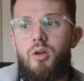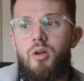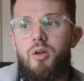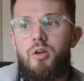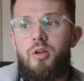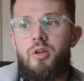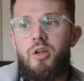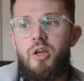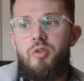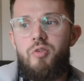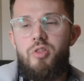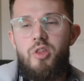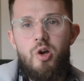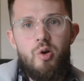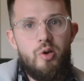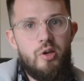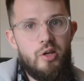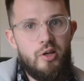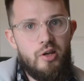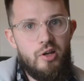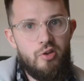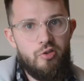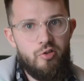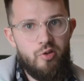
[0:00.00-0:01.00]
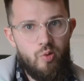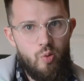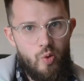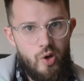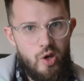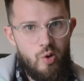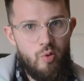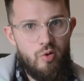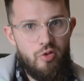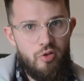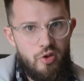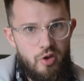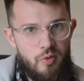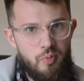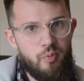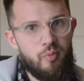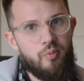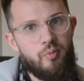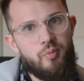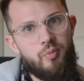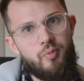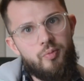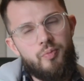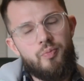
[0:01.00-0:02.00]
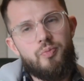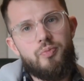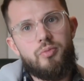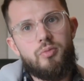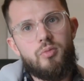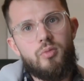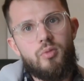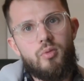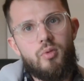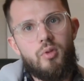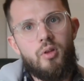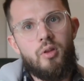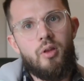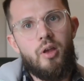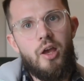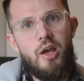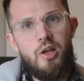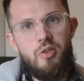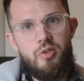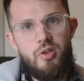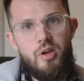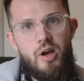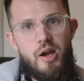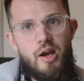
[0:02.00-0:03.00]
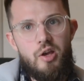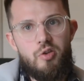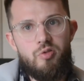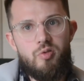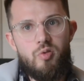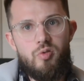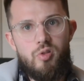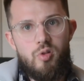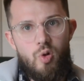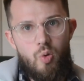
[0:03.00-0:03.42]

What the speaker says: even though he gets away with it in the eyes of the